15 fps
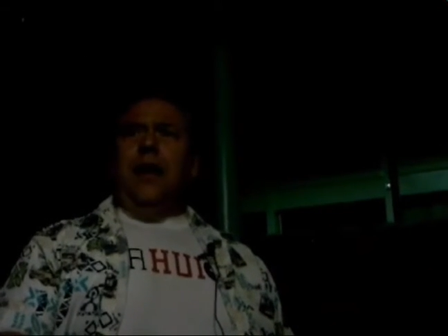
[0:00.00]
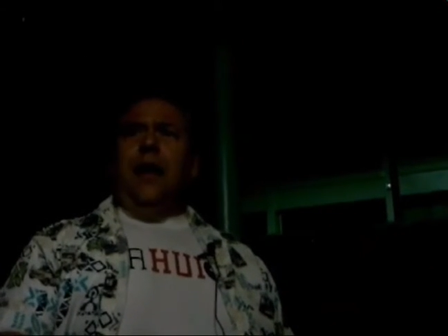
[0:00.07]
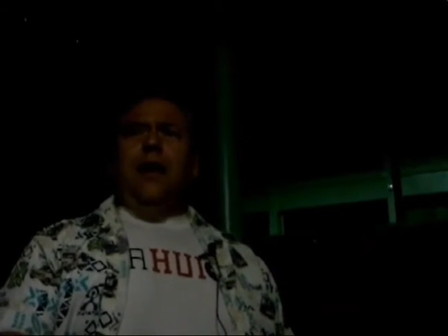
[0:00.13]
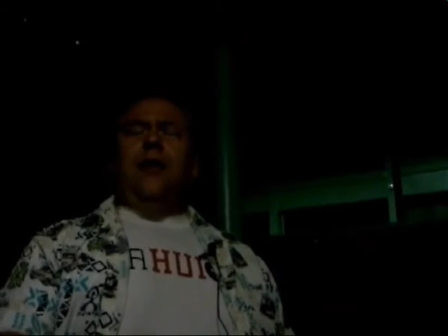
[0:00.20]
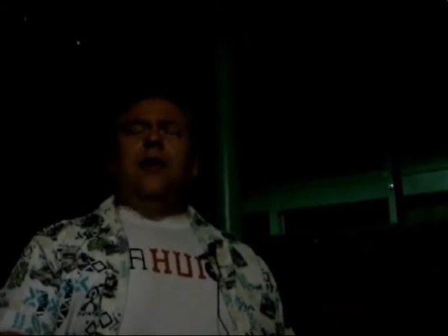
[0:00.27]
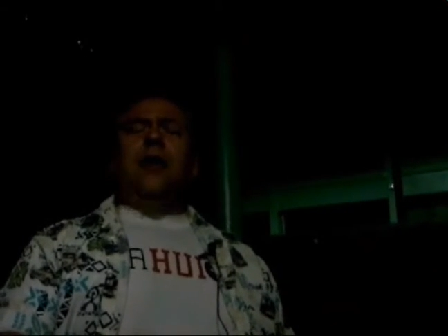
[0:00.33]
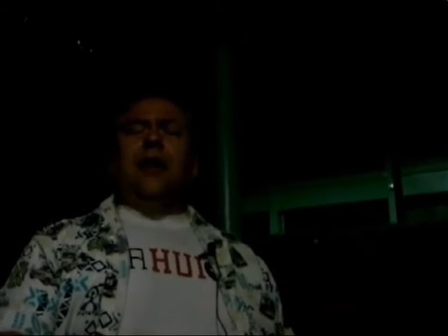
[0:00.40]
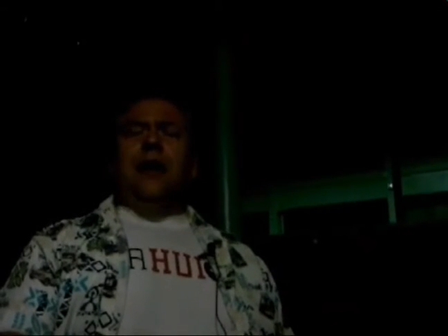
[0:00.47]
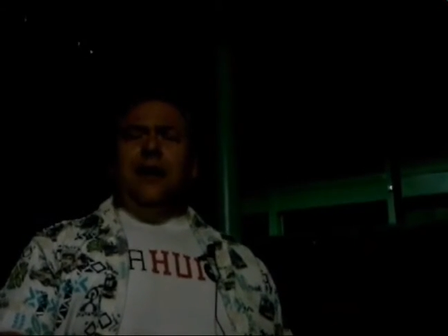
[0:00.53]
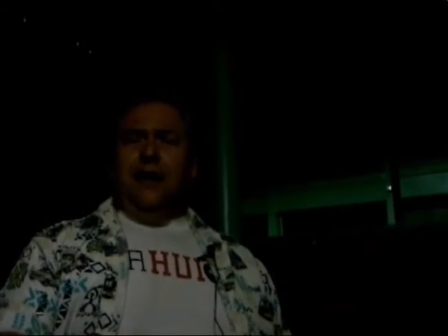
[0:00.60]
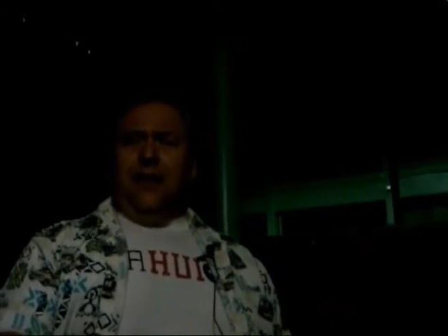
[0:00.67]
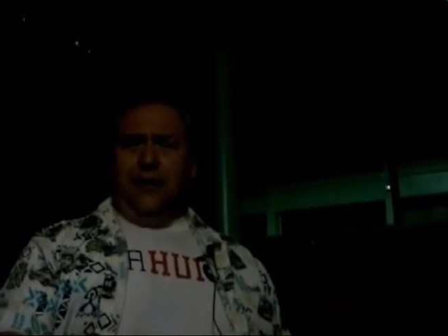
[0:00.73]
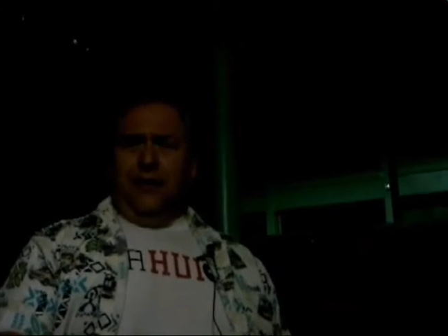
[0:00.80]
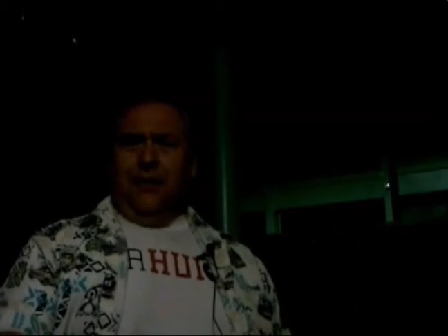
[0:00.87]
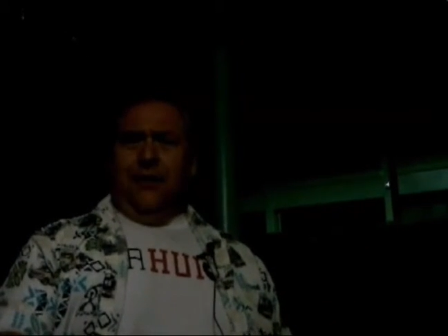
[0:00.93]
Anarchy
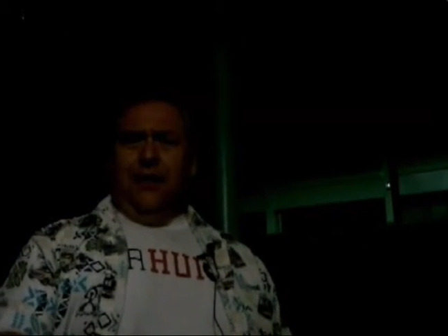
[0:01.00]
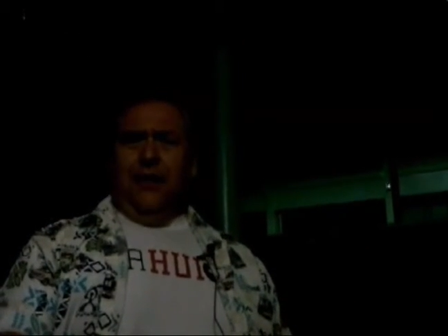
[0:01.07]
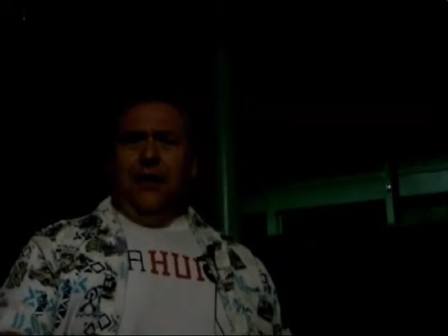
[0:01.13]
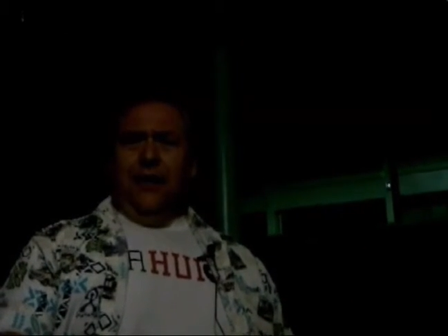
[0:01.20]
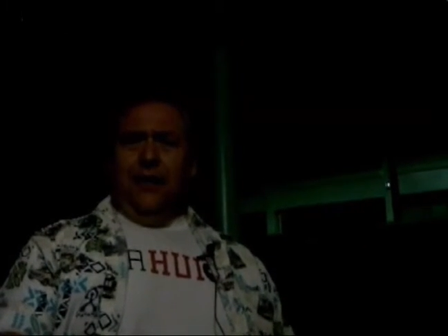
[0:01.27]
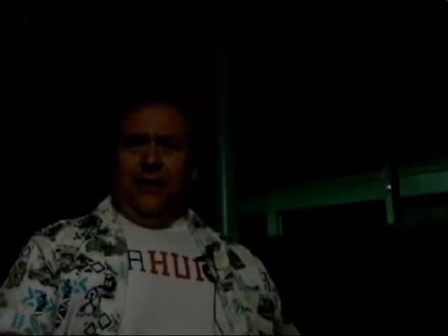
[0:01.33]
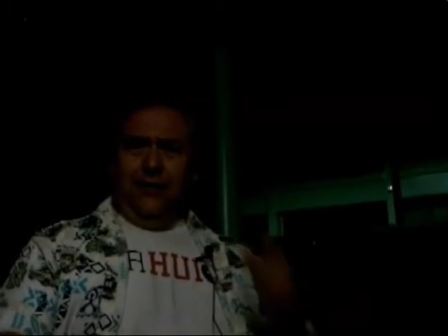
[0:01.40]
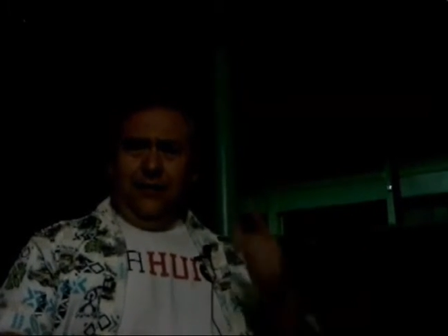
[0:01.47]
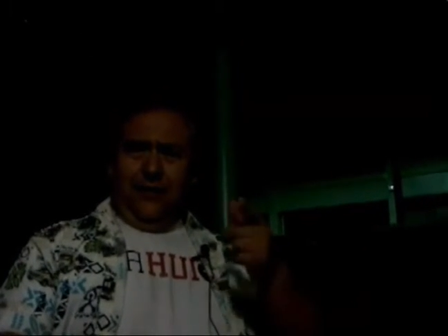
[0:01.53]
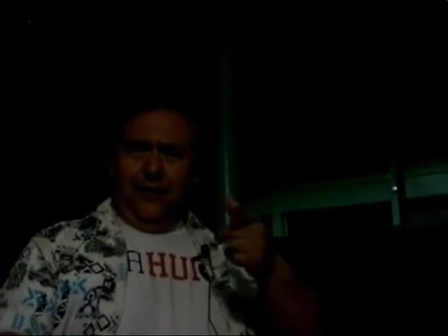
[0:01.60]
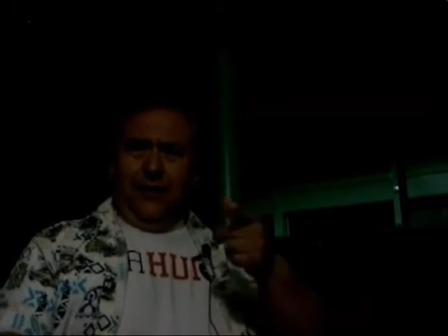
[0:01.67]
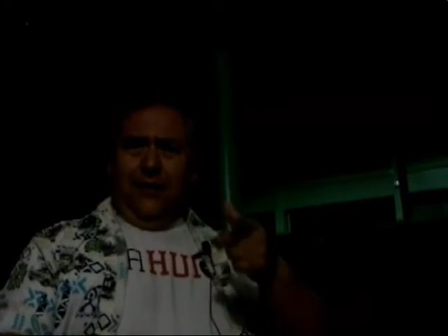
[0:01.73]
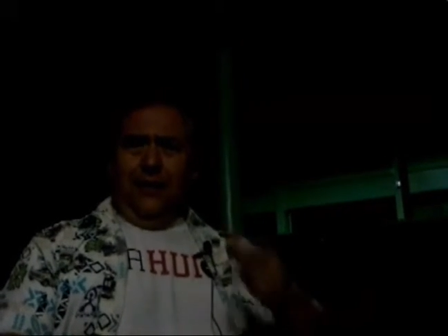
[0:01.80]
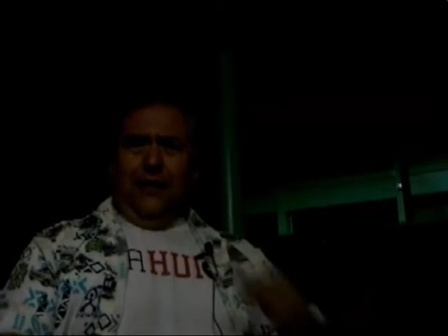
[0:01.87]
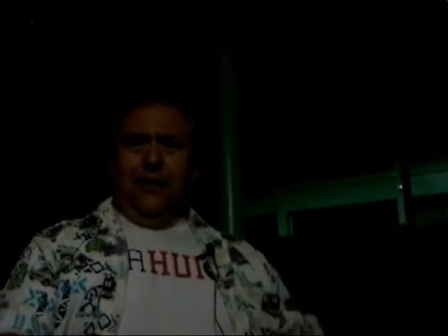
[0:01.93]
99,
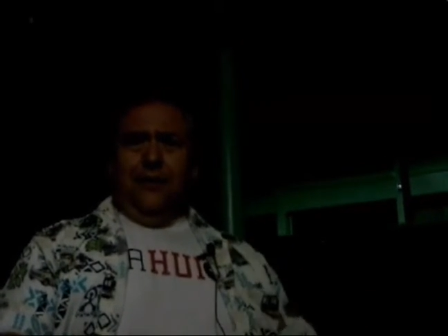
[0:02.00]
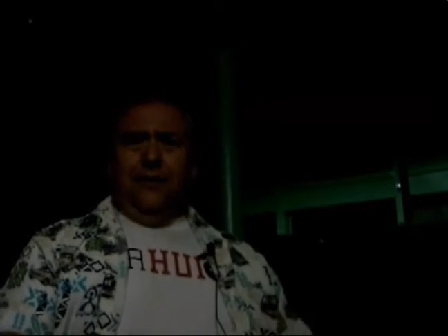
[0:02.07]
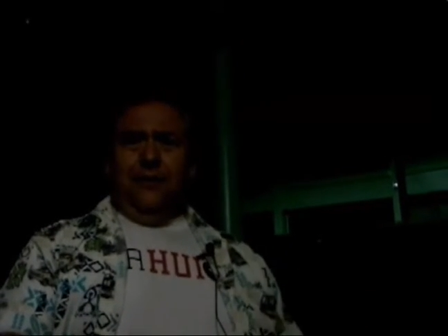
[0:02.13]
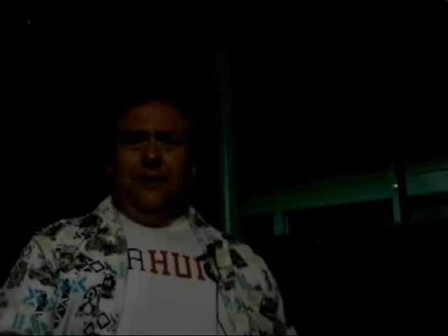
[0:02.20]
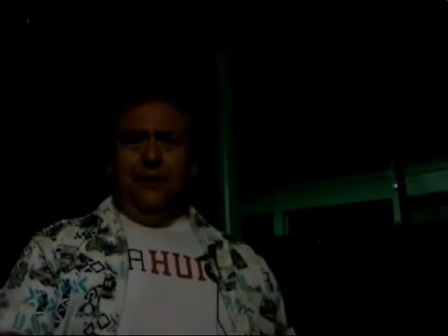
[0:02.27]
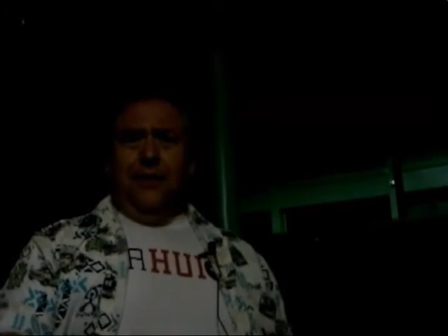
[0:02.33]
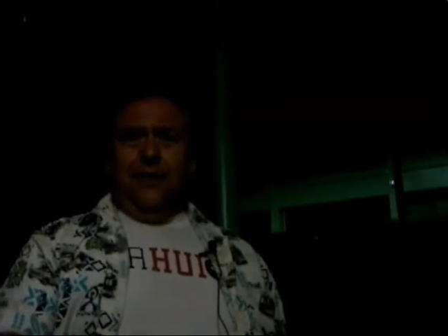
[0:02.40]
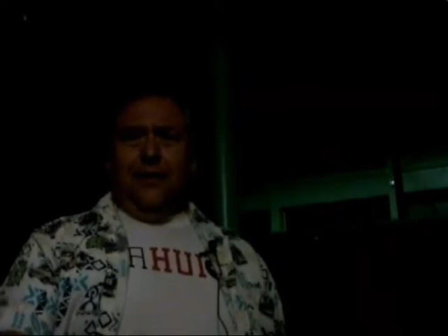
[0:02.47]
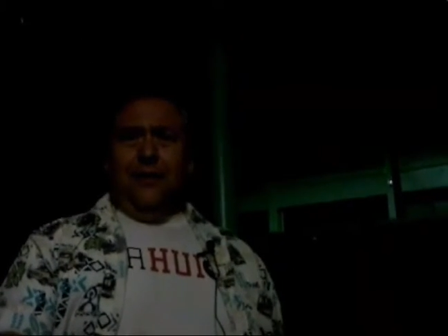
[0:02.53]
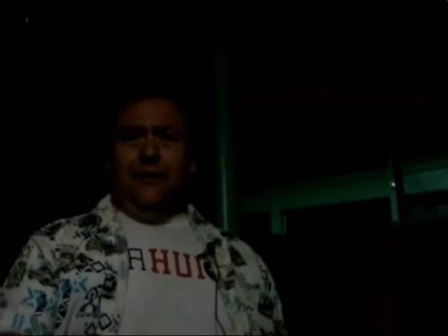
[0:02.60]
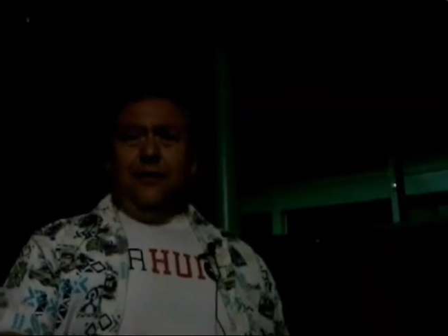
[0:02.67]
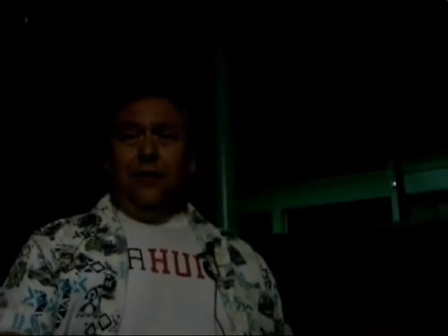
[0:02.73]
is the